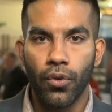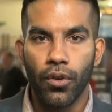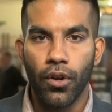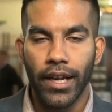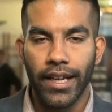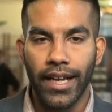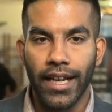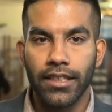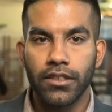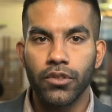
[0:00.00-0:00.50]

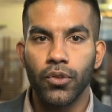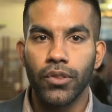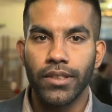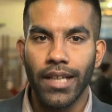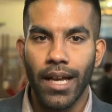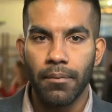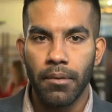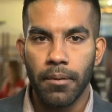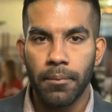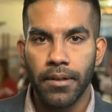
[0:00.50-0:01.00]
against those
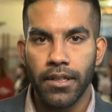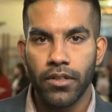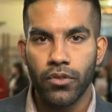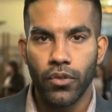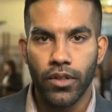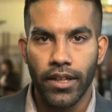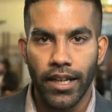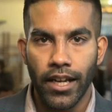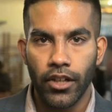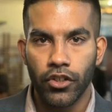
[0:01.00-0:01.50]
MEPs who
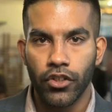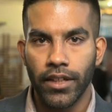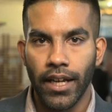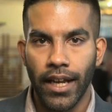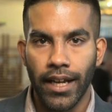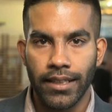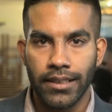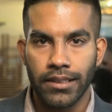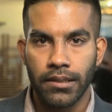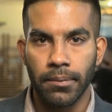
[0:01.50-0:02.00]
engage in
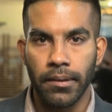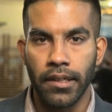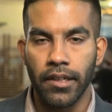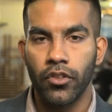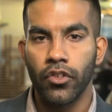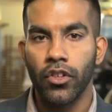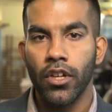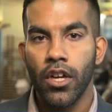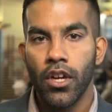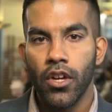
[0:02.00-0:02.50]
hate
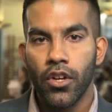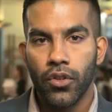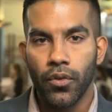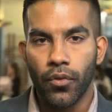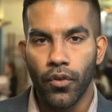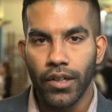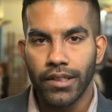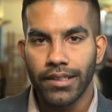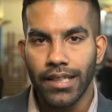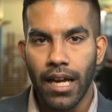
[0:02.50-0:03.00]
speech. So,
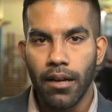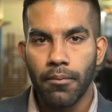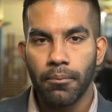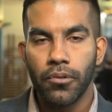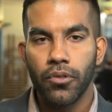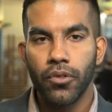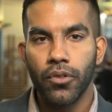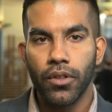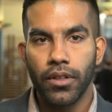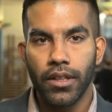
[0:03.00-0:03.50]
for
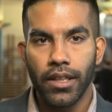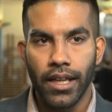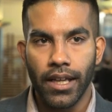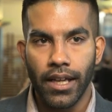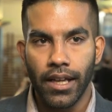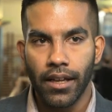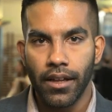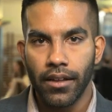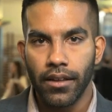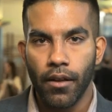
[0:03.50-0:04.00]
example,
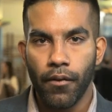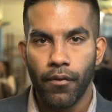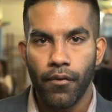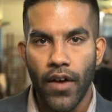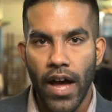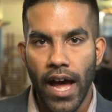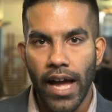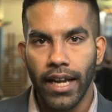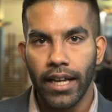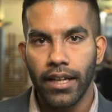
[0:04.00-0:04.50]
the
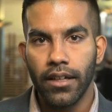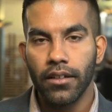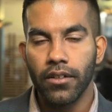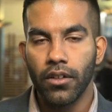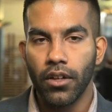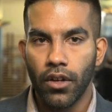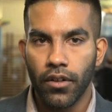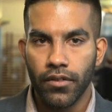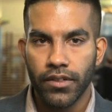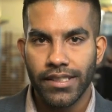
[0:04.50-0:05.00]
fine
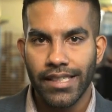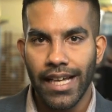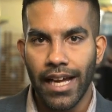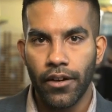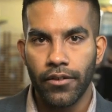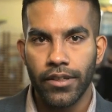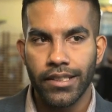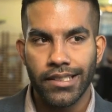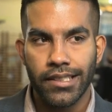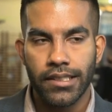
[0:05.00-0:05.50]
of a
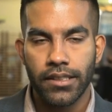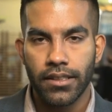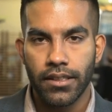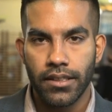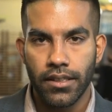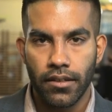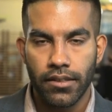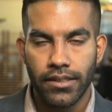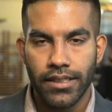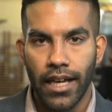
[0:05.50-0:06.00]
salary
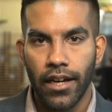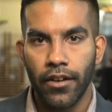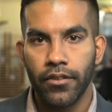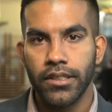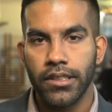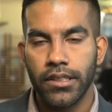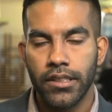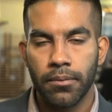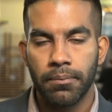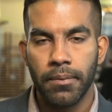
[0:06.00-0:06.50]

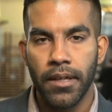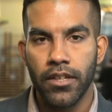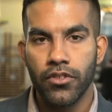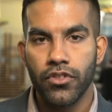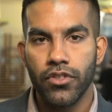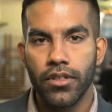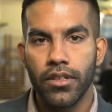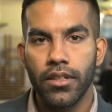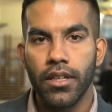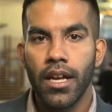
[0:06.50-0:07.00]

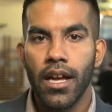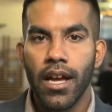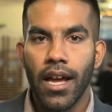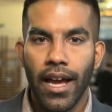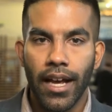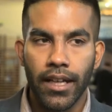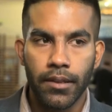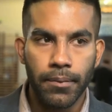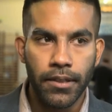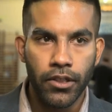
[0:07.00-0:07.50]
suspension
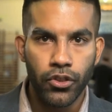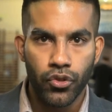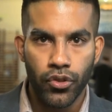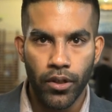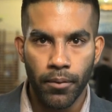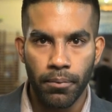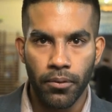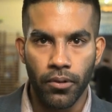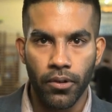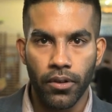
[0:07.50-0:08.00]
has been
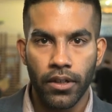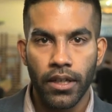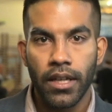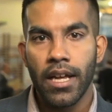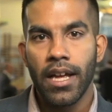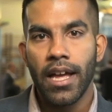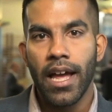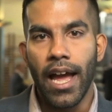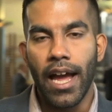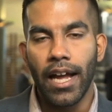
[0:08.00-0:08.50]
tripled.
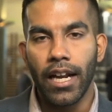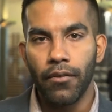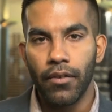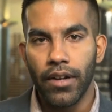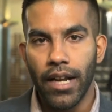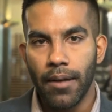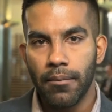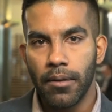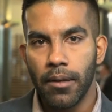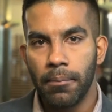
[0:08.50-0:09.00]
And if
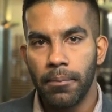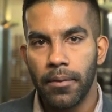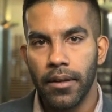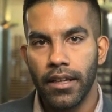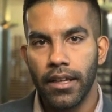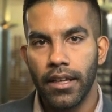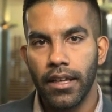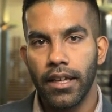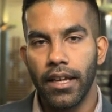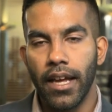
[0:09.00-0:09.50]
an
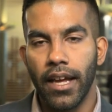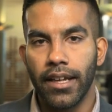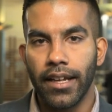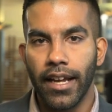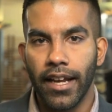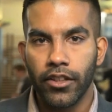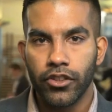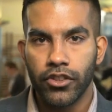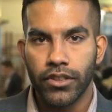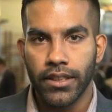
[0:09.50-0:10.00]
MEP
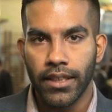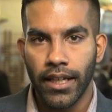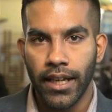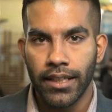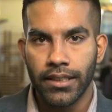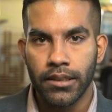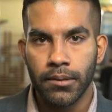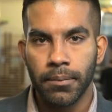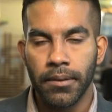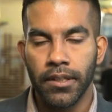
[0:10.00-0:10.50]
engages in
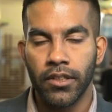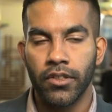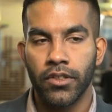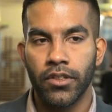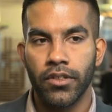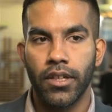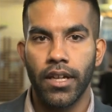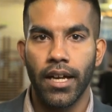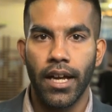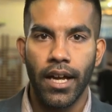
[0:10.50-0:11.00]
hate
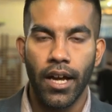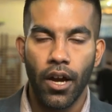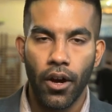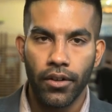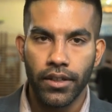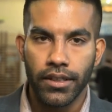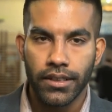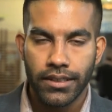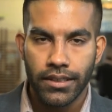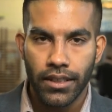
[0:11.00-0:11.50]
speech
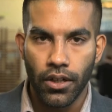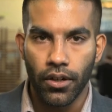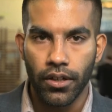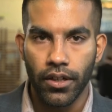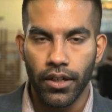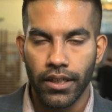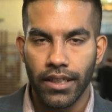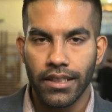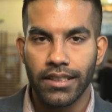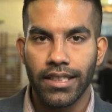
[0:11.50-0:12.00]
on
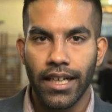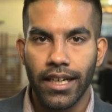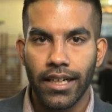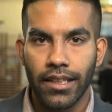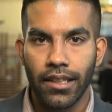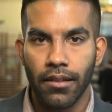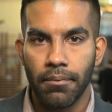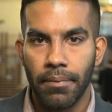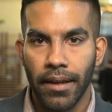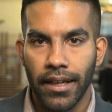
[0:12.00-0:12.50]
a
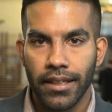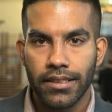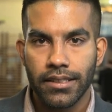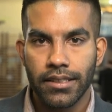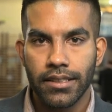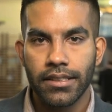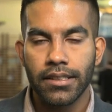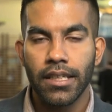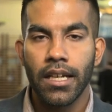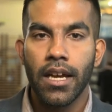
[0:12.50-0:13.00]
consecutive
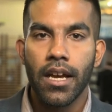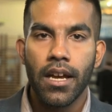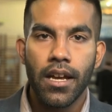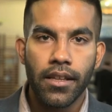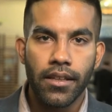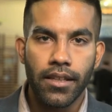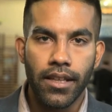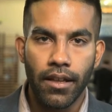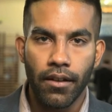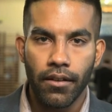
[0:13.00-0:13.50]
basis,
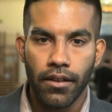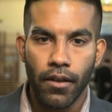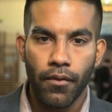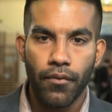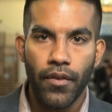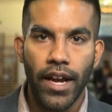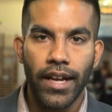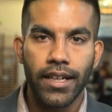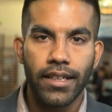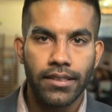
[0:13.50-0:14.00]
the
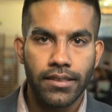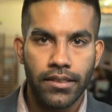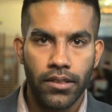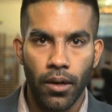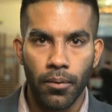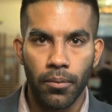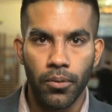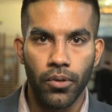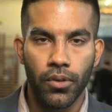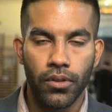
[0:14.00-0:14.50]
fine is
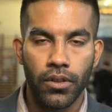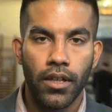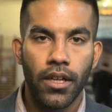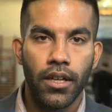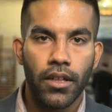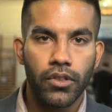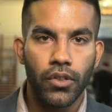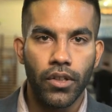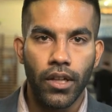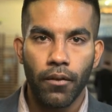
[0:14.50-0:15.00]
doubled.
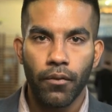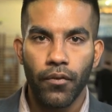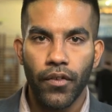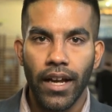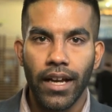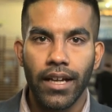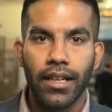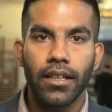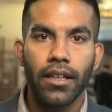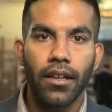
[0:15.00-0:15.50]
So, in
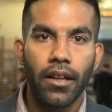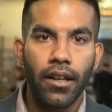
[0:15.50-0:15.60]
effect,